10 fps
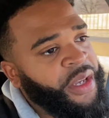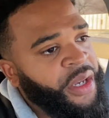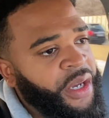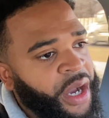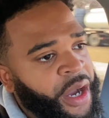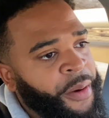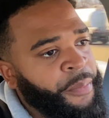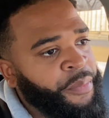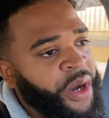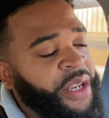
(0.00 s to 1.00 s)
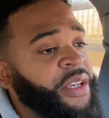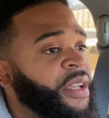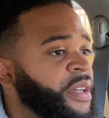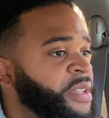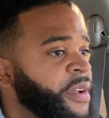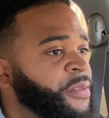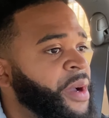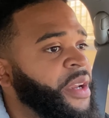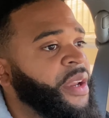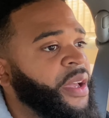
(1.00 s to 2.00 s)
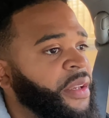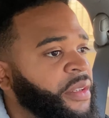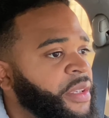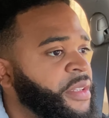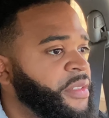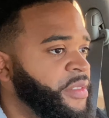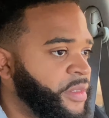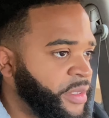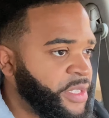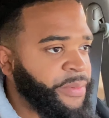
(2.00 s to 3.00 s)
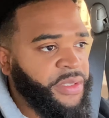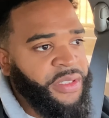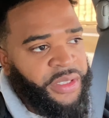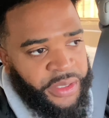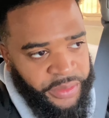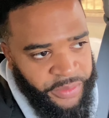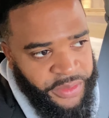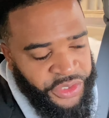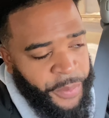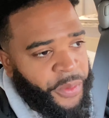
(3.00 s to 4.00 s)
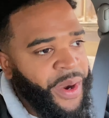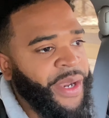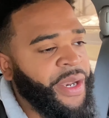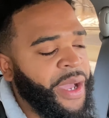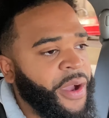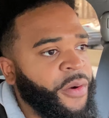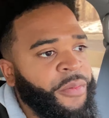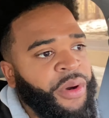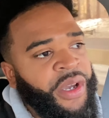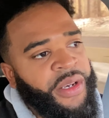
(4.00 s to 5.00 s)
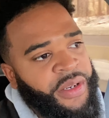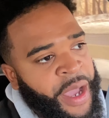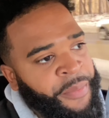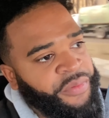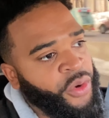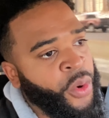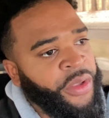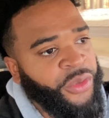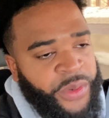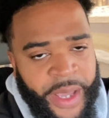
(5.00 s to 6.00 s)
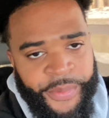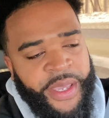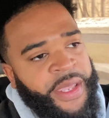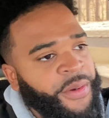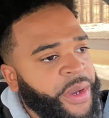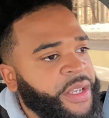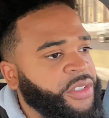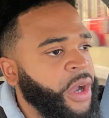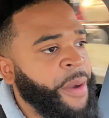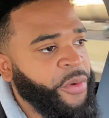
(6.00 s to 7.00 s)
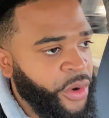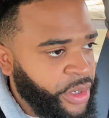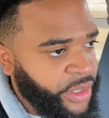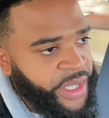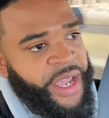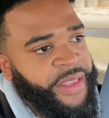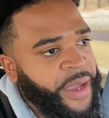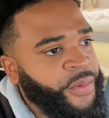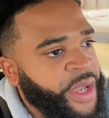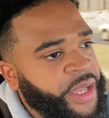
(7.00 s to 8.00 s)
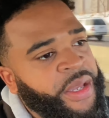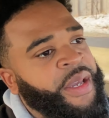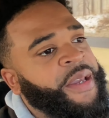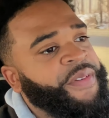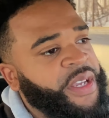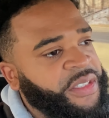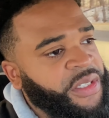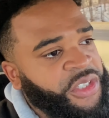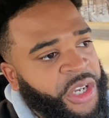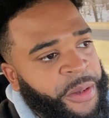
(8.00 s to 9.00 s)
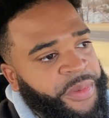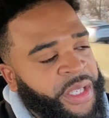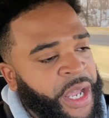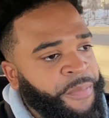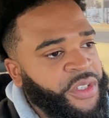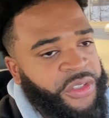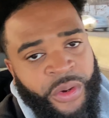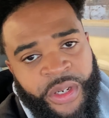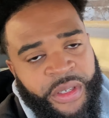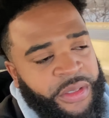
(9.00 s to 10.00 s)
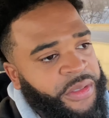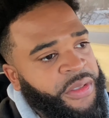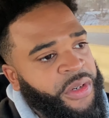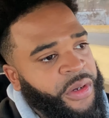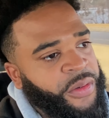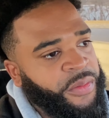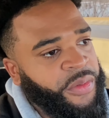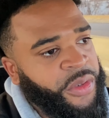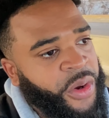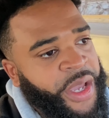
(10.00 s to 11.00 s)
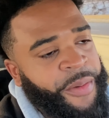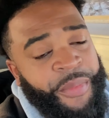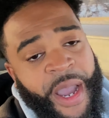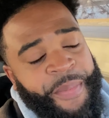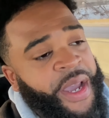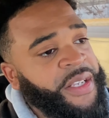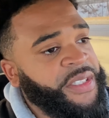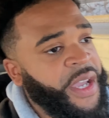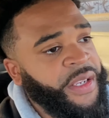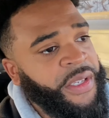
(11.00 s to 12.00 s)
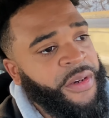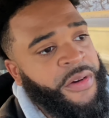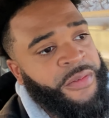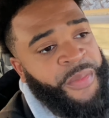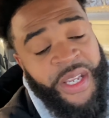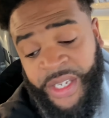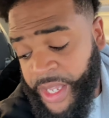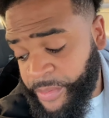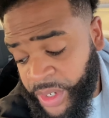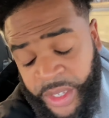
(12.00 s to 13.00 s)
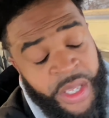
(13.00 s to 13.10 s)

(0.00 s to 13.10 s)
um, but he does have somebody that is attempting to jump it right now but I'm going through that way anyway so I'm going to head that way if he gets to jump then I'm just going to know, go ahead and bypass that and get on with my day. But